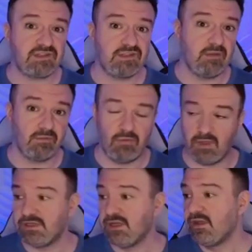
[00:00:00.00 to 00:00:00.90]
That's number
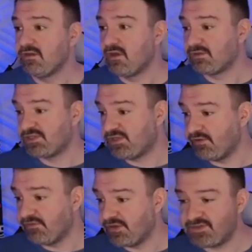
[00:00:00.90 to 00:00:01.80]
one. Number
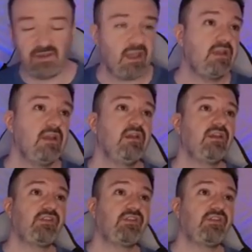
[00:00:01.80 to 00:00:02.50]
two, if it's like